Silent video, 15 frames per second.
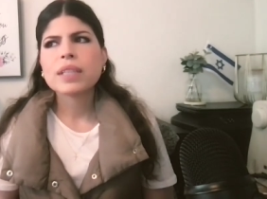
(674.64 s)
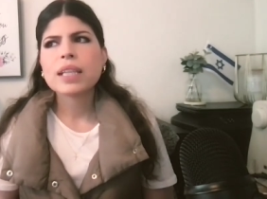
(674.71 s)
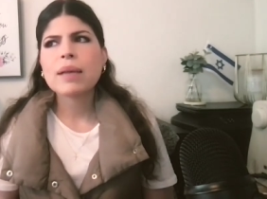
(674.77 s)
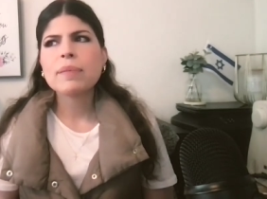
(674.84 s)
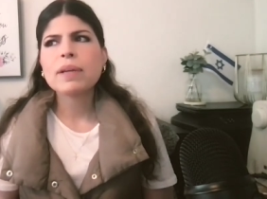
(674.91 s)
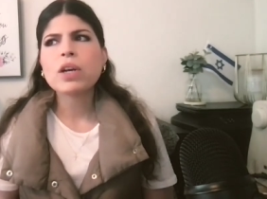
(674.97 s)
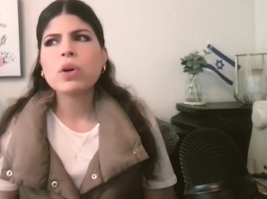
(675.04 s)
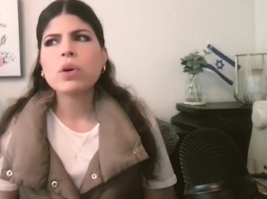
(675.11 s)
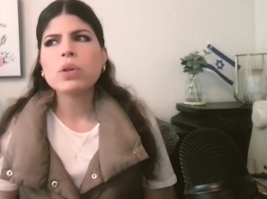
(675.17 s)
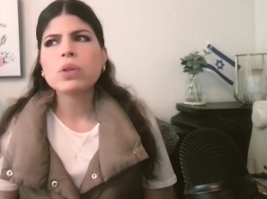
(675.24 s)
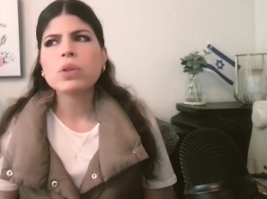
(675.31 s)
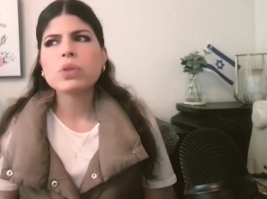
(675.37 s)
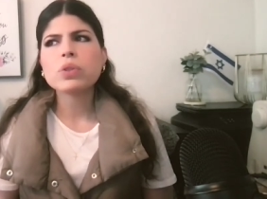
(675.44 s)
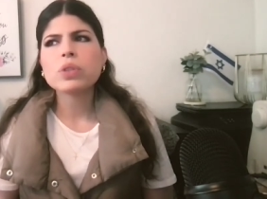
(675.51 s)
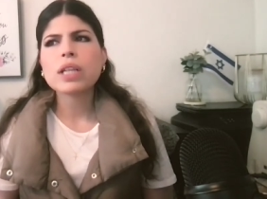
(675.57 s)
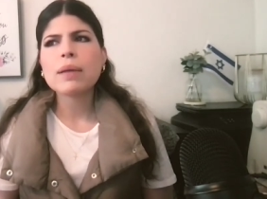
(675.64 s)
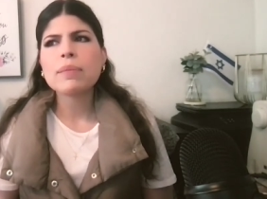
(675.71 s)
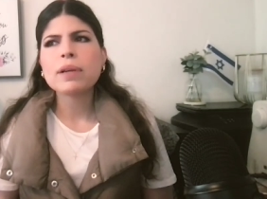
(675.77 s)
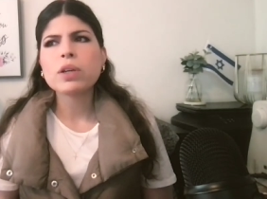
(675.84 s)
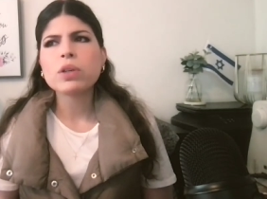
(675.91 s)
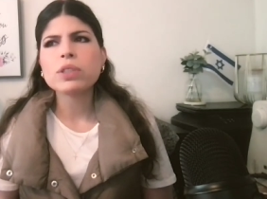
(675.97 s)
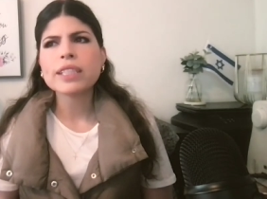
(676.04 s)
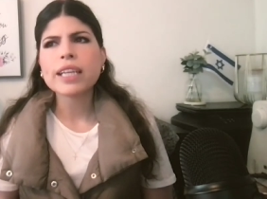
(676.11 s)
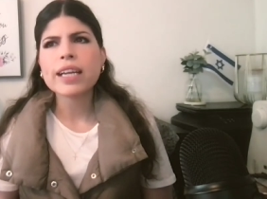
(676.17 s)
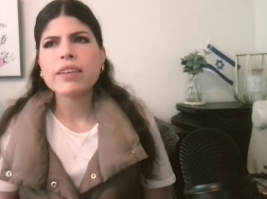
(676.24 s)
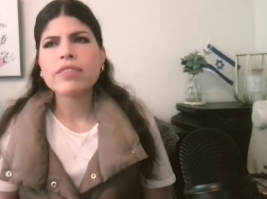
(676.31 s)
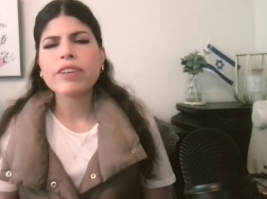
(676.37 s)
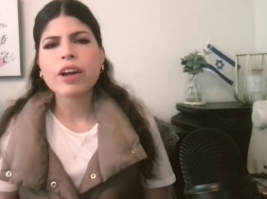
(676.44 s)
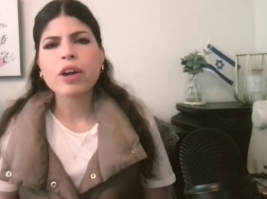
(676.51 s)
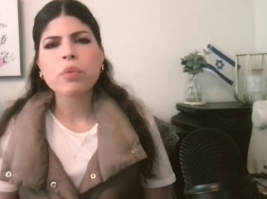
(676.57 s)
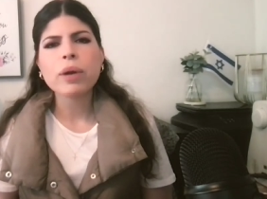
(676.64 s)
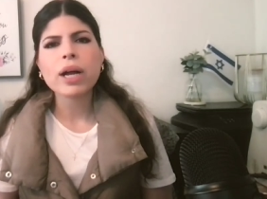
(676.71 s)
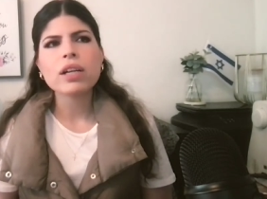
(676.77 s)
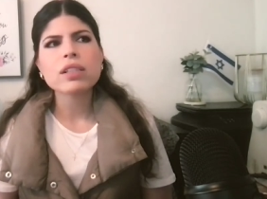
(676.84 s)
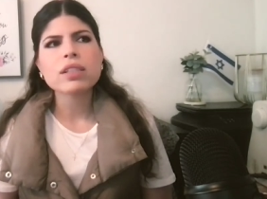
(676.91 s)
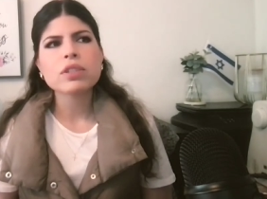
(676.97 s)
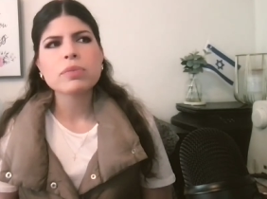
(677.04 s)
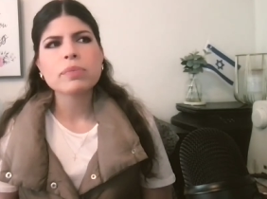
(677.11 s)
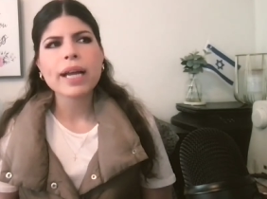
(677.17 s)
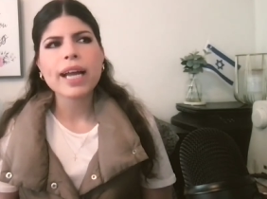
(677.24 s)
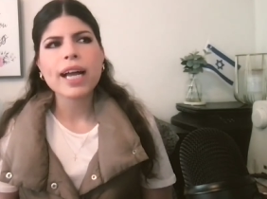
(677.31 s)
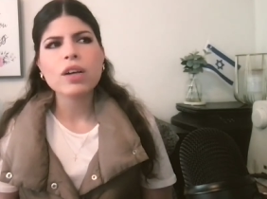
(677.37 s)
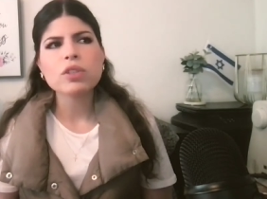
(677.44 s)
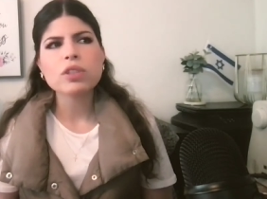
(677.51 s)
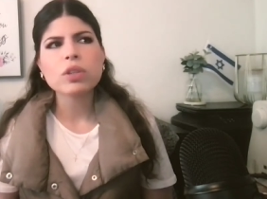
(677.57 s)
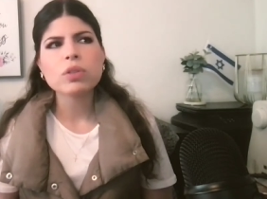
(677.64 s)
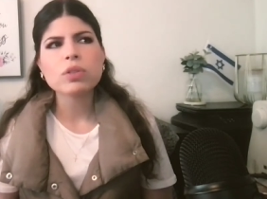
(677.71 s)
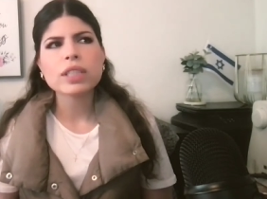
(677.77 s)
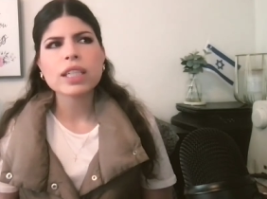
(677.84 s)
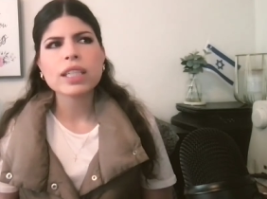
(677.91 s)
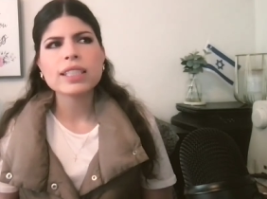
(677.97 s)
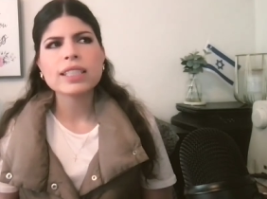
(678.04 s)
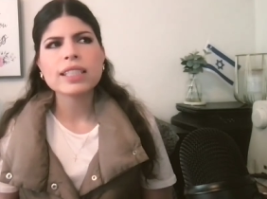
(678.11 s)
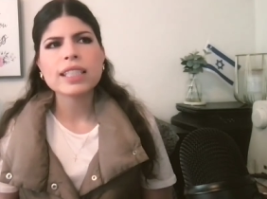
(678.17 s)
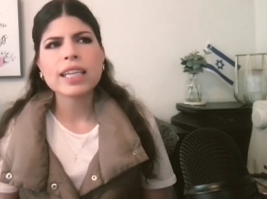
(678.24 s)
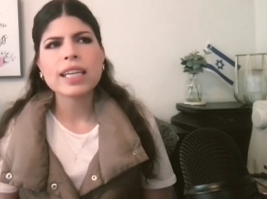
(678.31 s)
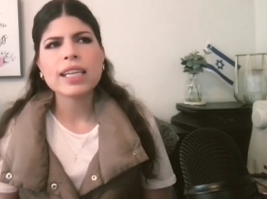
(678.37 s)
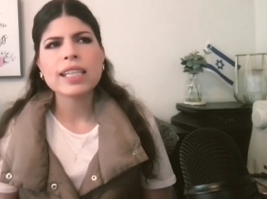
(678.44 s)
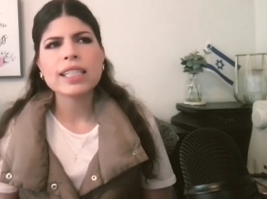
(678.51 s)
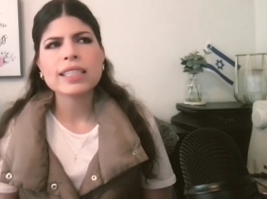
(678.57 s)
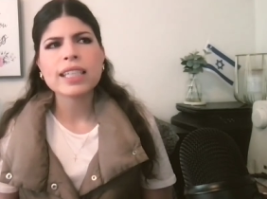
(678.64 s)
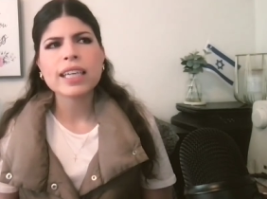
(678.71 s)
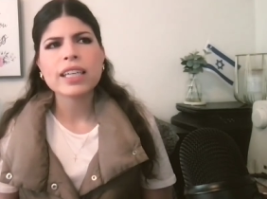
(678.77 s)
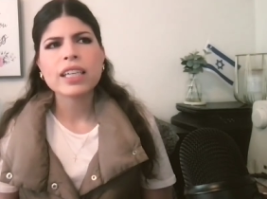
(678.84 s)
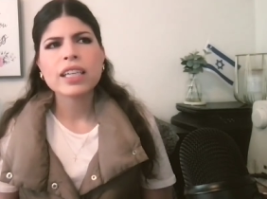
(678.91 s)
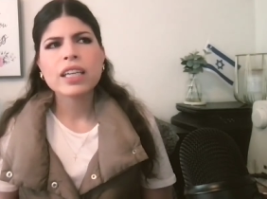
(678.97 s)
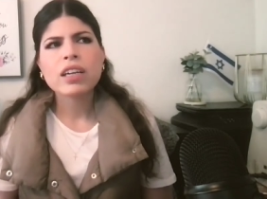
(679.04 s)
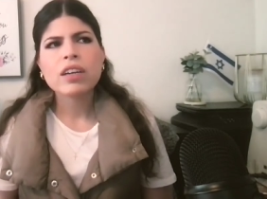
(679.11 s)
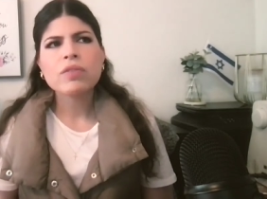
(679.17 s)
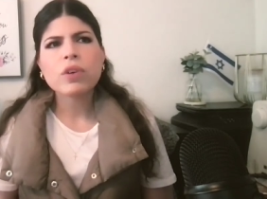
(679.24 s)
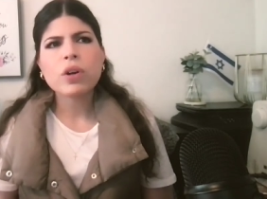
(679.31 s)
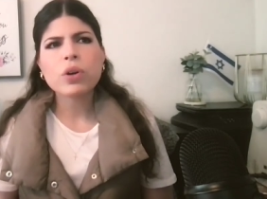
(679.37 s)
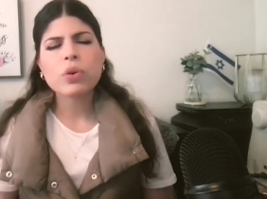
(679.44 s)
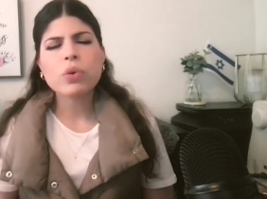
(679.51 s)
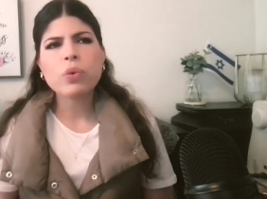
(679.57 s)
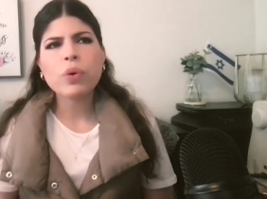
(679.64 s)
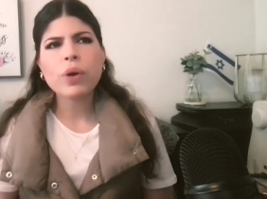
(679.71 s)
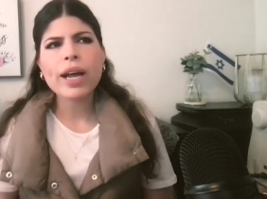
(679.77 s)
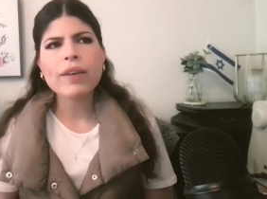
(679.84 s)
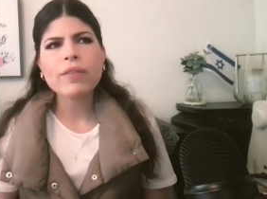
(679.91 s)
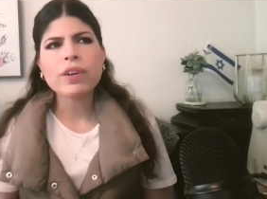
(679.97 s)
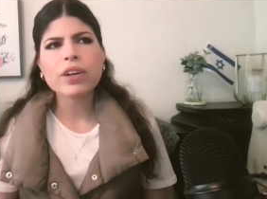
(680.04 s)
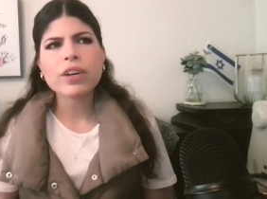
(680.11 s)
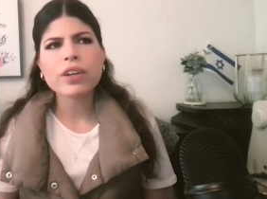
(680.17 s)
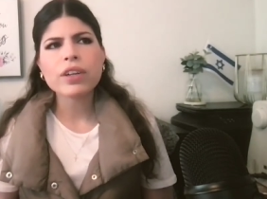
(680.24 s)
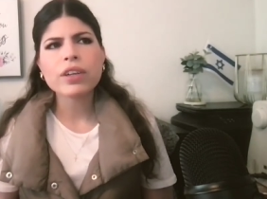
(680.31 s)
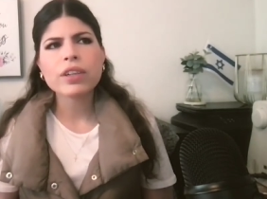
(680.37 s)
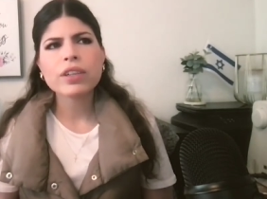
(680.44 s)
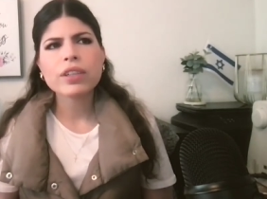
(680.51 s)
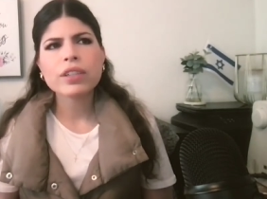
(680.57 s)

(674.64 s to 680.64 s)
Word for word: let me go say farewell to my household. And he said, for whoever